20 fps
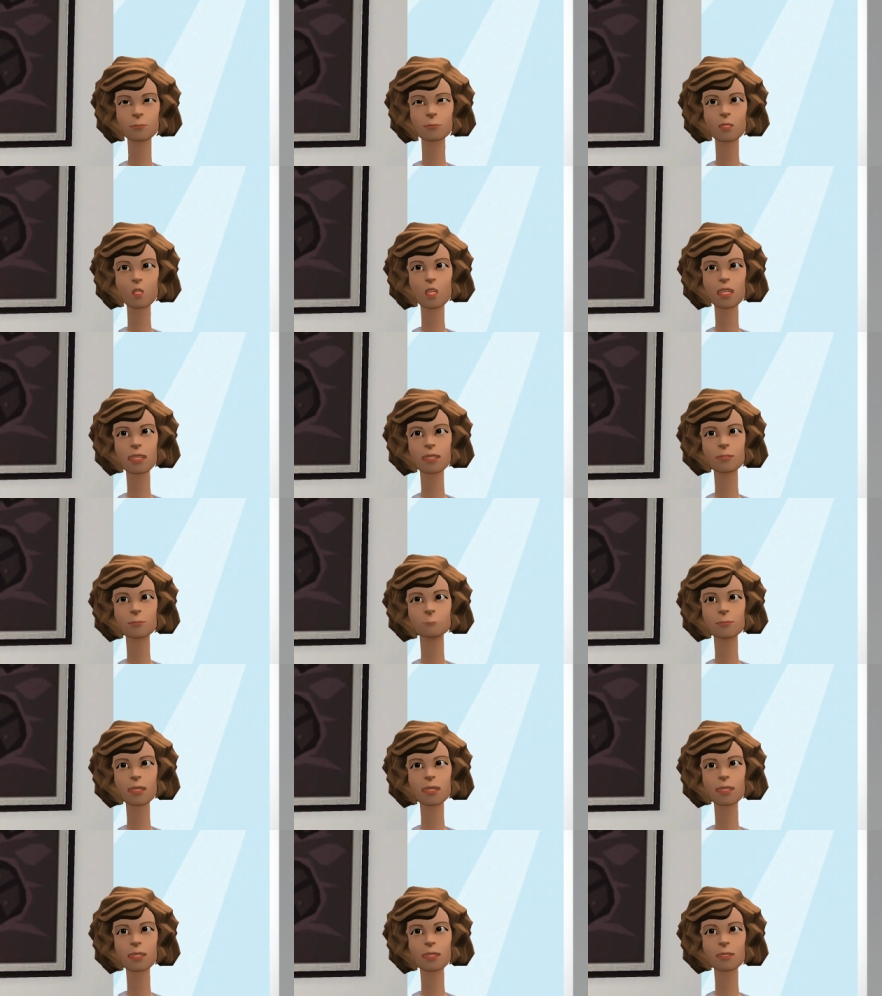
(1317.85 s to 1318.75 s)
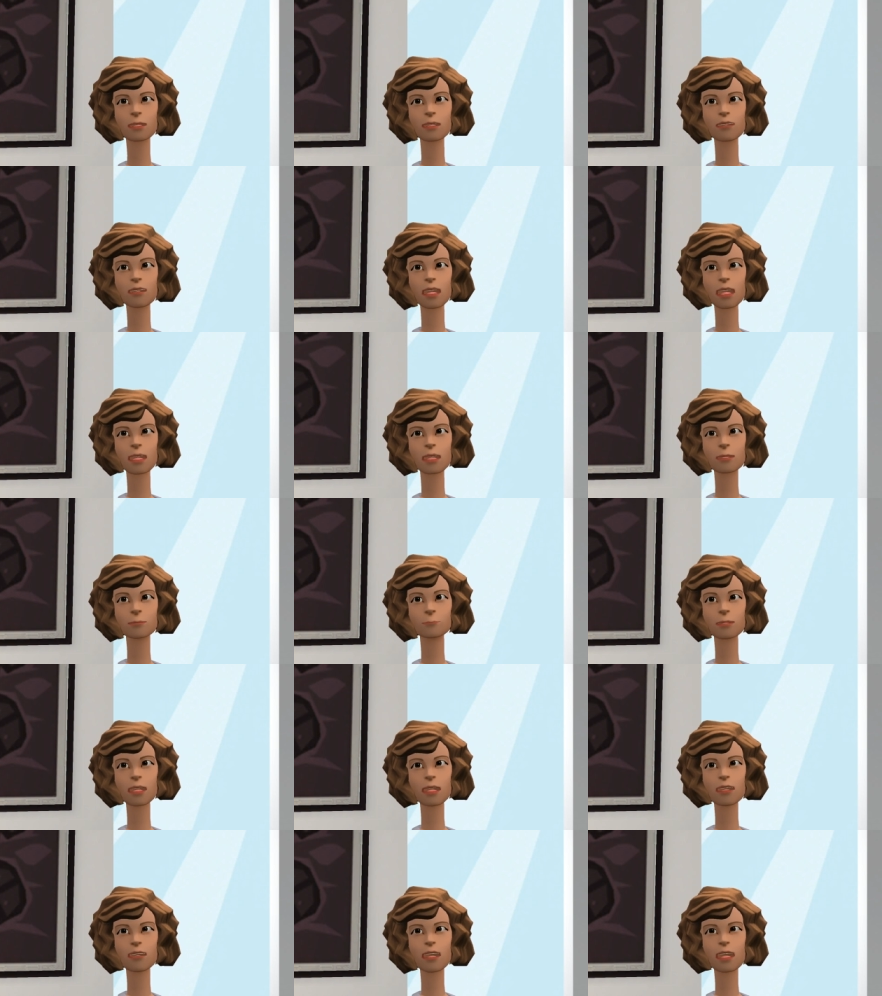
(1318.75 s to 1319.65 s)
Who can speak and have it
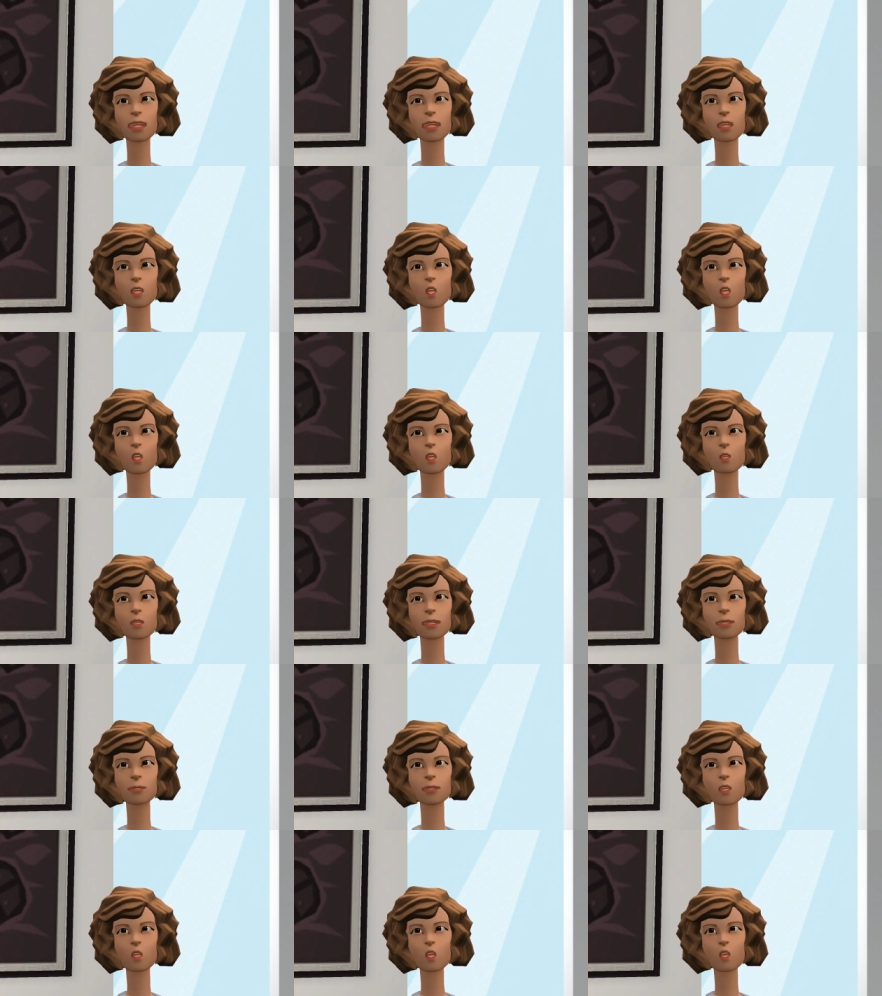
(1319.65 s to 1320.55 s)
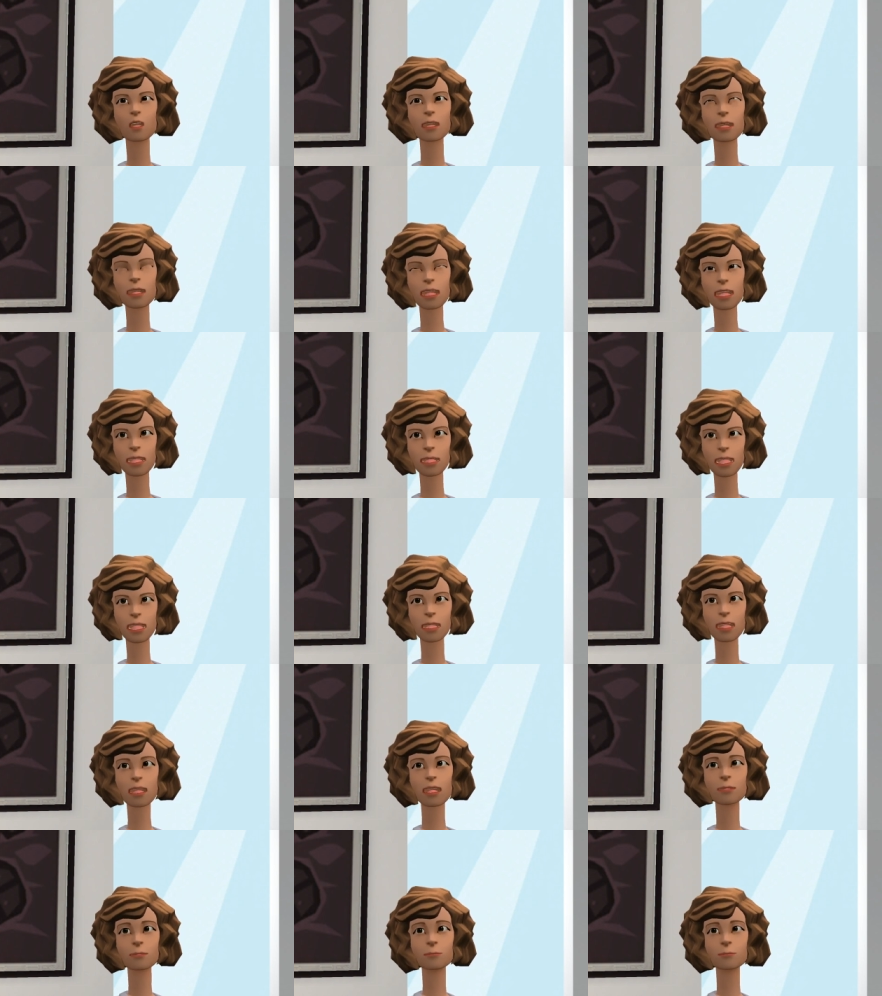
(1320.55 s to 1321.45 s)
happen if the Lord has not decreed
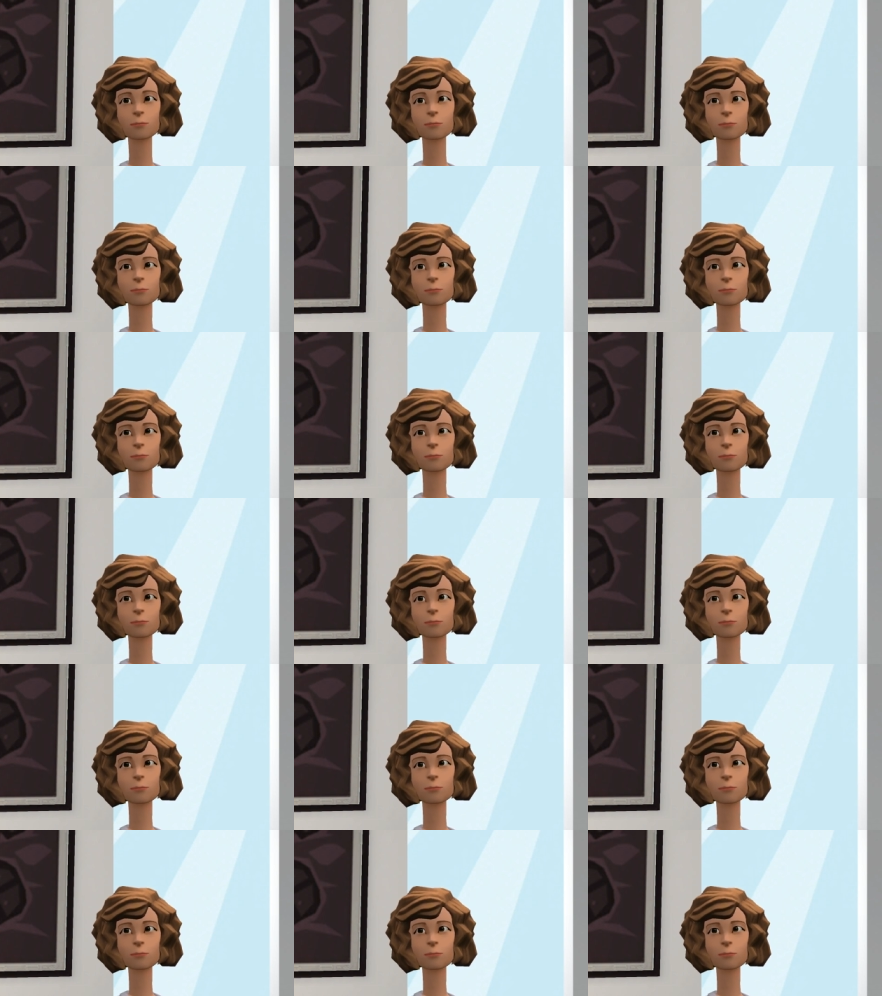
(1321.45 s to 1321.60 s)
it?